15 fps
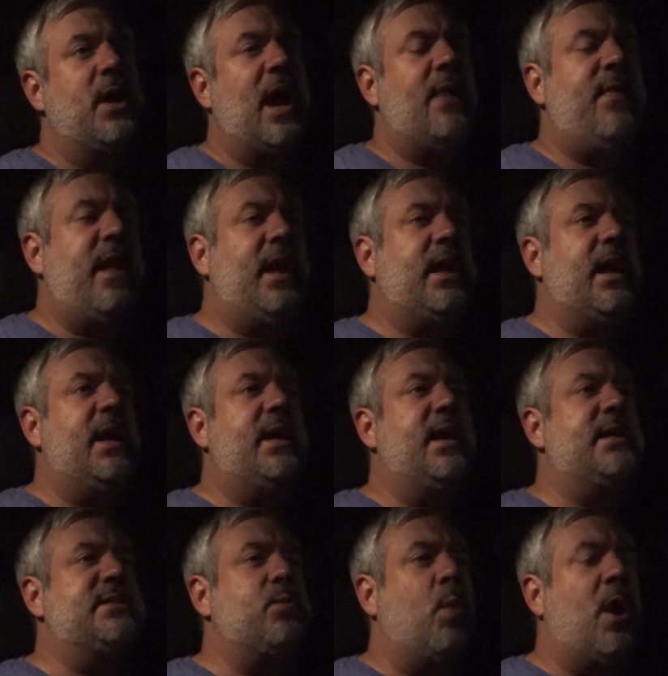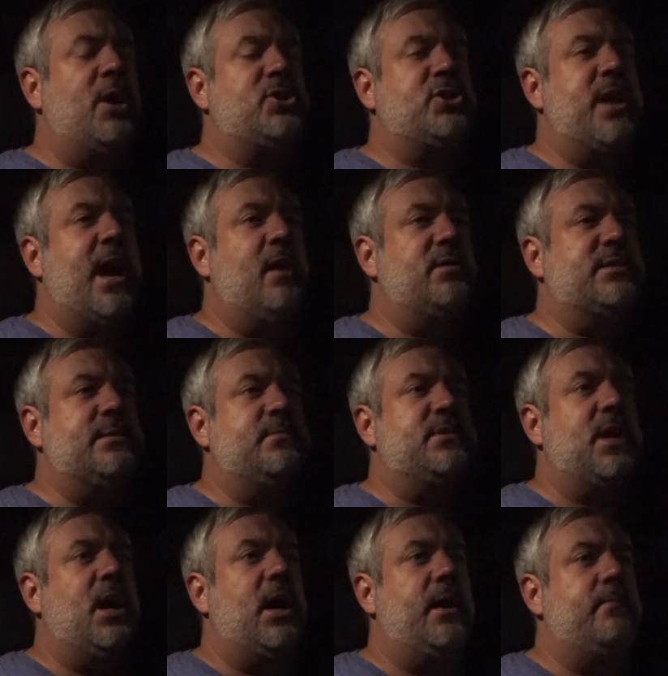I think it gets washed out
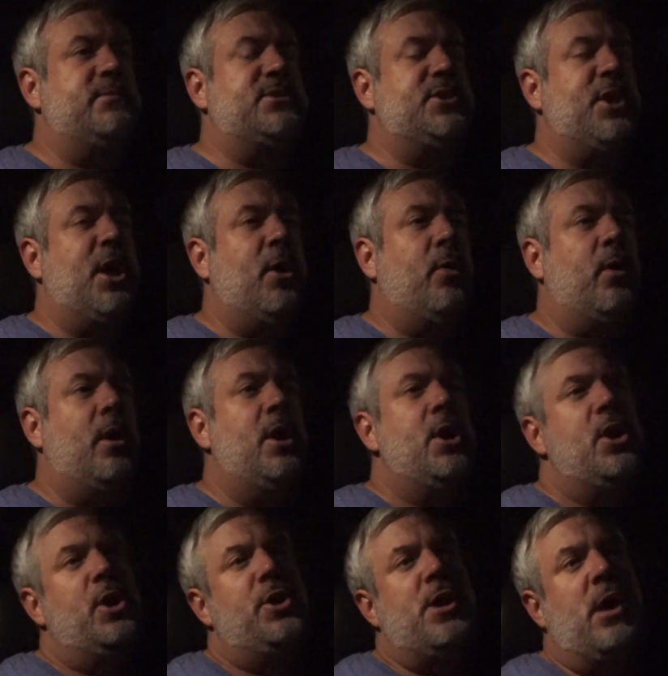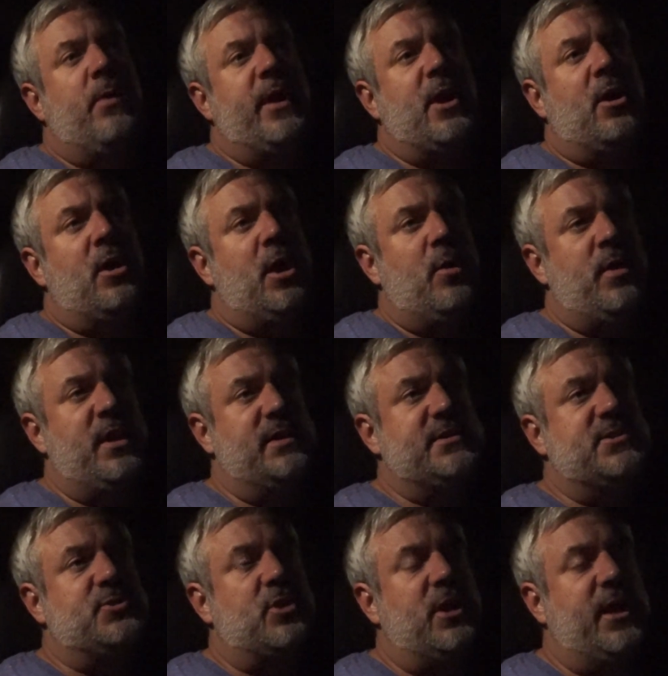sometimes, you know, or knowing our own
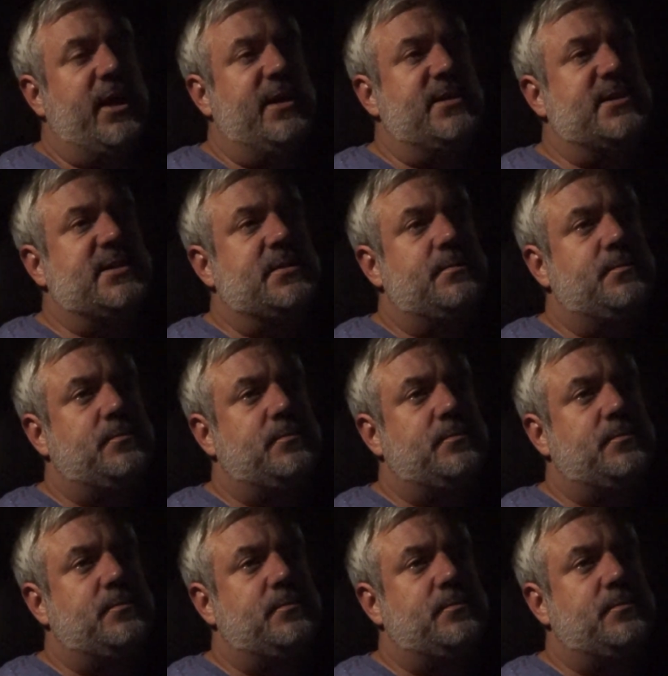histories.